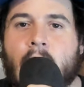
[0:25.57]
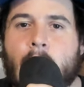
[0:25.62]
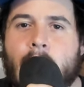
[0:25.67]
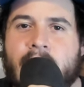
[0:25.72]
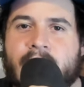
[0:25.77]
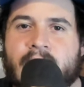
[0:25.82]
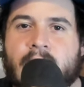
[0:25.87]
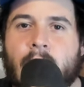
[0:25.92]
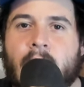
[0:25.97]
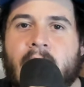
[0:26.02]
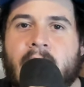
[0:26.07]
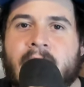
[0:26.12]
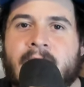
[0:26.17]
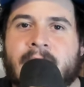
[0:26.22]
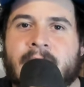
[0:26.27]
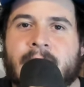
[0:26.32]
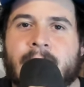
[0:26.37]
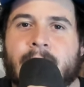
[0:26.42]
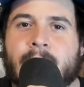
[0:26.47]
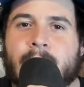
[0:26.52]

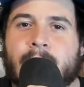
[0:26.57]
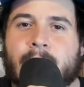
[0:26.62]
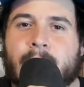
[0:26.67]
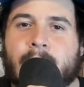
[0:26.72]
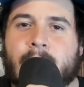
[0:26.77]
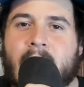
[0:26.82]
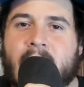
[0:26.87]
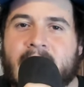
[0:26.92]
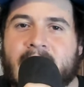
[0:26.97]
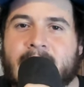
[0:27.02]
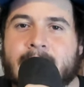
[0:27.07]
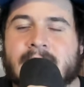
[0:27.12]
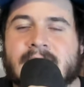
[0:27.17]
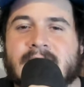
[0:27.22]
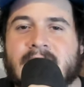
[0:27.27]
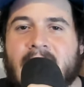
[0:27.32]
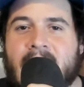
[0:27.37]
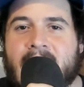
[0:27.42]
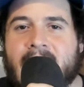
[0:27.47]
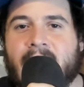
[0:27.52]
everyone, my name
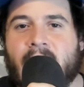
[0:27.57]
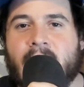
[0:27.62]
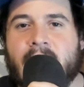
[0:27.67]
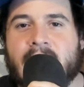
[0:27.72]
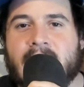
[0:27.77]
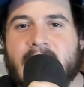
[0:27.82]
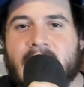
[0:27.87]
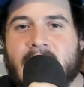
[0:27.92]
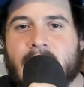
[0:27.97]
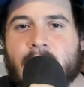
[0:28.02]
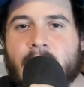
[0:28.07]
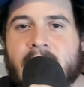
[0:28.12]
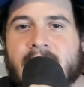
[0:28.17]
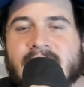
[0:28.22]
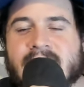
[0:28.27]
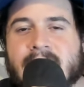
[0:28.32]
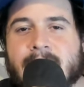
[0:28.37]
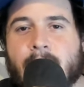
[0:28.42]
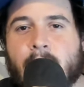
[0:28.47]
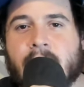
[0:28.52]
is Kyle, aka
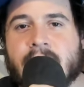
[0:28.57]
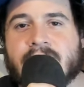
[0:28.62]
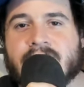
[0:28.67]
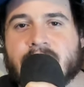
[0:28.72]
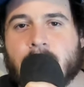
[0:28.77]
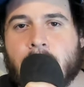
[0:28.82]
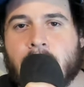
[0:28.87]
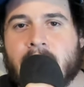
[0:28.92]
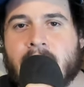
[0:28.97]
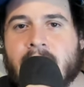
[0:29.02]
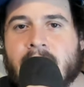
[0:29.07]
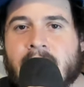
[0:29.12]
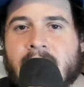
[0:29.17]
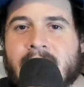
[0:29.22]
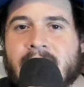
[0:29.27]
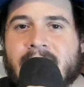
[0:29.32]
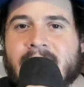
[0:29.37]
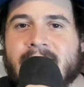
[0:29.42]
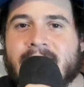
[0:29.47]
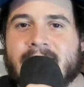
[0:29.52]
Racing Boy Short,
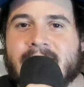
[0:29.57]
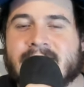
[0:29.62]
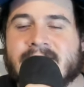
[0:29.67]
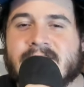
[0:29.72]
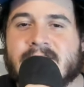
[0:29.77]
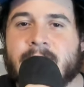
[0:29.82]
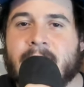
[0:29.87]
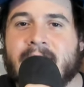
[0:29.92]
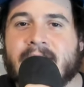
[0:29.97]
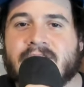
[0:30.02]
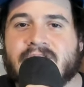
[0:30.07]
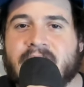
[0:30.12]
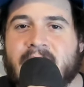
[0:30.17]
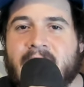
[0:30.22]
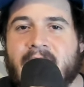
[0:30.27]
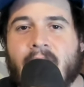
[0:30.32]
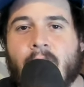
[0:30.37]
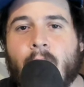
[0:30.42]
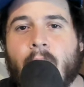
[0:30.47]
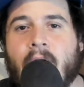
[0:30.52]
and this is my
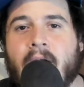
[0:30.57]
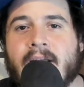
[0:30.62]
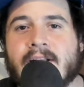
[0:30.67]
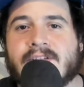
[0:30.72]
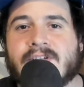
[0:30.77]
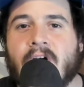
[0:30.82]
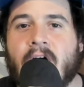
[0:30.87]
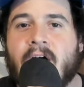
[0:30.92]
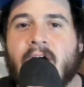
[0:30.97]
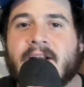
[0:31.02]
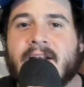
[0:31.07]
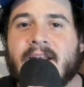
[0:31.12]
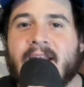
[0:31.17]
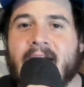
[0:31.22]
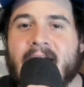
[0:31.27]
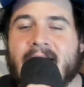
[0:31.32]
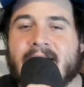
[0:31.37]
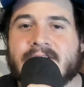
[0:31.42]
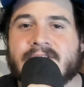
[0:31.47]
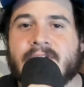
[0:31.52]
channel where I talk
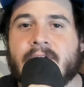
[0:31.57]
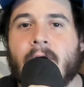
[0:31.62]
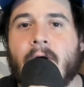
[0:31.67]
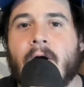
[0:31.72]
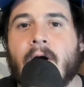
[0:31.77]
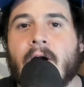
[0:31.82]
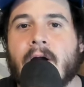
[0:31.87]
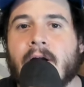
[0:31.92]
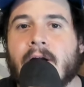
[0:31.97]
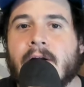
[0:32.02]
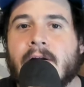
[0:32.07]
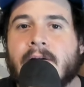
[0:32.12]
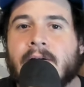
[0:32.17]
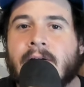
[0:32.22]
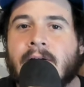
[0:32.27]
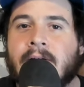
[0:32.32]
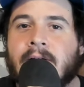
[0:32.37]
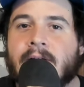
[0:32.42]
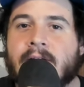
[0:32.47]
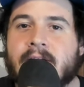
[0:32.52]
NASCAR,
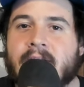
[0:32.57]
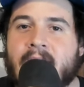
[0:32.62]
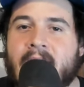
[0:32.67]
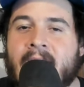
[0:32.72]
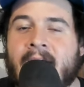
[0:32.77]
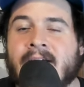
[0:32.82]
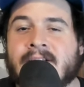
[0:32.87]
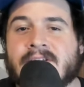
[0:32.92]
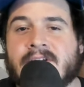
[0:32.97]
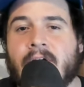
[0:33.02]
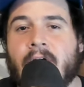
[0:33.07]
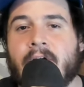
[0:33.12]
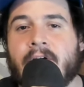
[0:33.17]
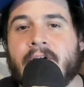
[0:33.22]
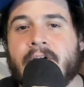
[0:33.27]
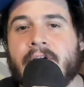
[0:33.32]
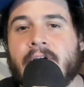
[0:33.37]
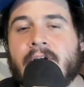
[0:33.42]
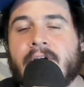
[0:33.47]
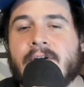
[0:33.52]

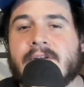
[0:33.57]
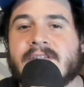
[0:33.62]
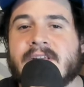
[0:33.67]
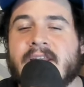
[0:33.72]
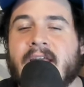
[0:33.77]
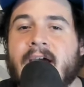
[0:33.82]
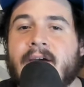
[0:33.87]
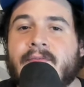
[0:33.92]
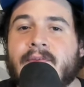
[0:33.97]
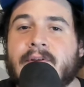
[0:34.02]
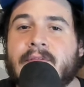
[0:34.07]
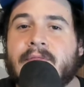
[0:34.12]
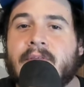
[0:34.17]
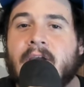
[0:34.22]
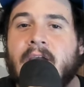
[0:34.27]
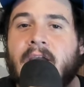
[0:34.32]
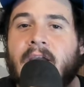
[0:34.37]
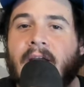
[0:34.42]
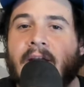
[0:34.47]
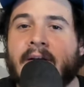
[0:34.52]
NASCAR news and
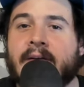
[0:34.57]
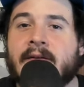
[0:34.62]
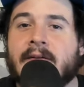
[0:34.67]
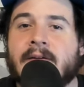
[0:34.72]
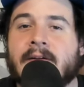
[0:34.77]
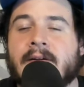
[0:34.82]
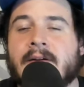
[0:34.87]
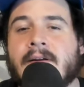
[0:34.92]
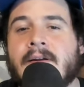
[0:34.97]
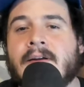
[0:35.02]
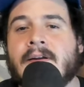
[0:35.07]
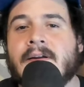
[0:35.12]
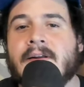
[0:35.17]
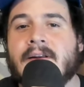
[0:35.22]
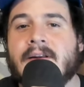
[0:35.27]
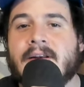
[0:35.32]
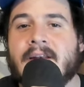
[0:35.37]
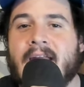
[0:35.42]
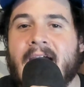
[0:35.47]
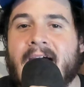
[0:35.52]
everything
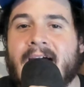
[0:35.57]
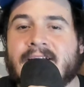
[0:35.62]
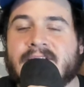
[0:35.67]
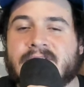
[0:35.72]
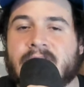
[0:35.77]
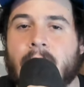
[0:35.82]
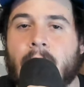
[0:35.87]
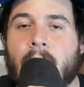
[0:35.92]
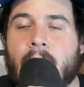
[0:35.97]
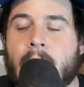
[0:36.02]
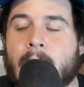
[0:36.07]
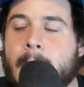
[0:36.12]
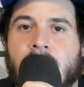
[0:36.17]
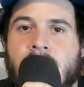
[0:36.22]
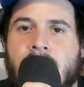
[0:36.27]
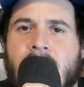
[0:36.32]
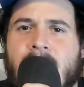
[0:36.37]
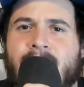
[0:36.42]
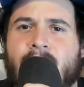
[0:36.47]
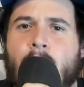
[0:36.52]
NASCAR.
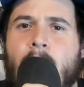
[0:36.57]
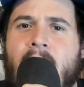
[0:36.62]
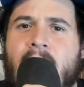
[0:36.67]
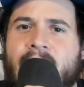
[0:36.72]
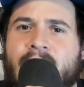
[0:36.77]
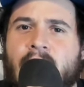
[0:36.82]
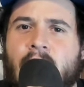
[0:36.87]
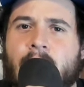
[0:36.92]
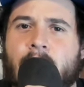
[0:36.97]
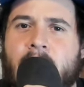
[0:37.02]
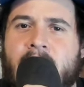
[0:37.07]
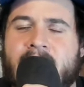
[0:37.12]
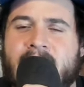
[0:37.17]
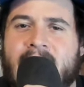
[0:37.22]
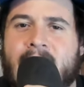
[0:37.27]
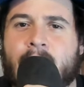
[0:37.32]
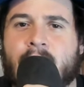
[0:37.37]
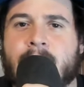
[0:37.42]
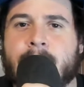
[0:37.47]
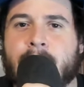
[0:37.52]
If you haven't
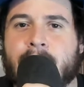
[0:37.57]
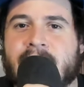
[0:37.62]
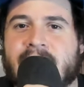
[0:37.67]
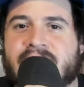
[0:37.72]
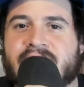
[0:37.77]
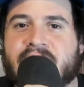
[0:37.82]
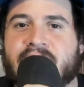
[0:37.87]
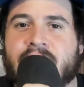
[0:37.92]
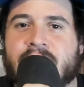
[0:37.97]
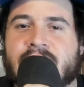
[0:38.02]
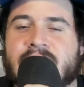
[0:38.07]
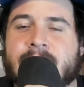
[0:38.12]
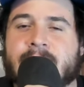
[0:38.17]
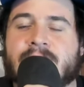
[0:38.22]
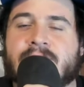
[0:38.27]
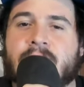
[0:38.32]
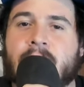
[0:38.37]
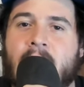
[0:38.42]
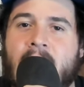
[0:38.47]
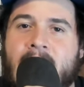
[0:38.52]
already, I would appreciate you
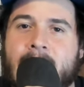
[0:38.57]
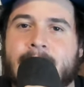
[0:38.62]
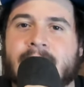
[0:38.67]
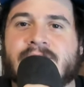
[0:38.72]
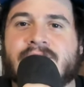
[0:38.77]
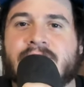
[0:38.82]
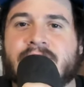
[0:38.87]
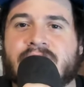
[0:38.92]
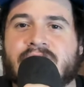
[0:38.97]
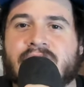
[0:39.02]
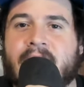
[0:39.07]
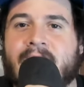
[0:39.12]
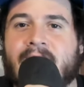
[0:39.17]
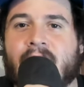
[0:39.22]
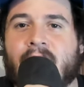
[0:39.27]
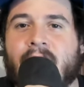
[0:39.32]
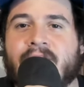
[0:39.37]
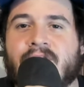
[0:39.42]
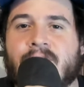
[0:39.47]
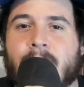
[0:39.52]
subscribing to the
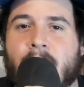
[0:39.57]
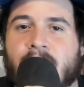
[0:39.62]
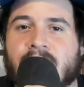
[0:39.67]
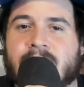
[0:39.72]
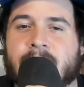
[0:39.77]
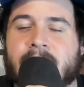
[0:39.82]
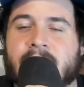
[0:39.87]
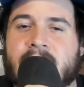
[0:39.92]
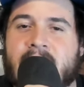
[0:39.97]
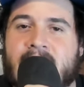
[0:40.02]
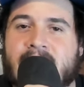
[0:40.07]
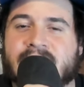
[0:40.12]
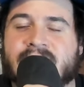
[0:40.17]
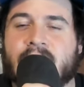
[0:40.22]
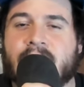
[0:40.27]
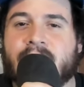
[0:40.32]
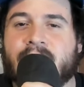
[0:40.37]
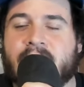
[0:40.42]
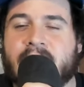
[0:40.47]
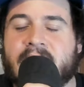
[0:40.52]
channel. I do multiple
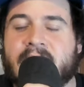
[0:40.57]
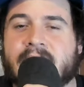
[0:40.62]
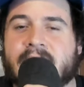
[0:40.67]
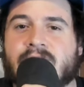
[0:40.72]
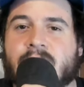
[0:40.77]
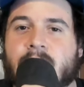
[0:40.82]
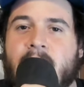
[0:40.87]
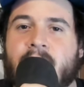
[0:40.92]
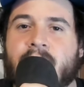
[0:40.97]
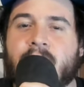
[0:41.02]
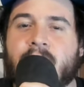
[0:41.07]
NASCAR videos throughout the